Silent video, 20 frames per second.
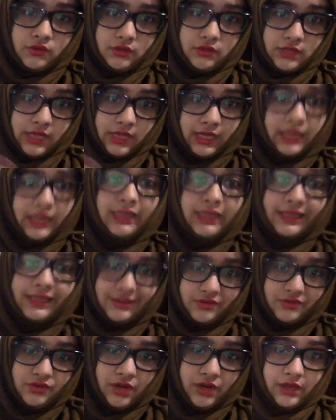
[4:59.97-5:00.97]
taking
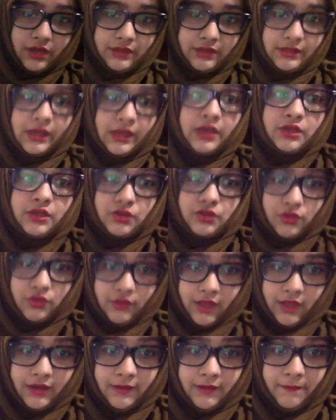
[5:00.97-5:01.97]
these drugs,
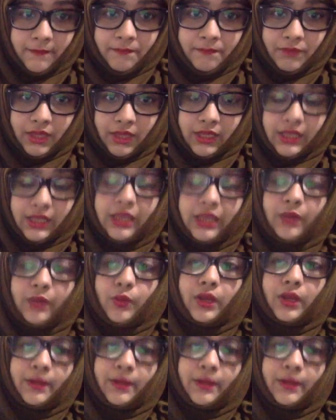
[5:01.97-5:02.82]
so that he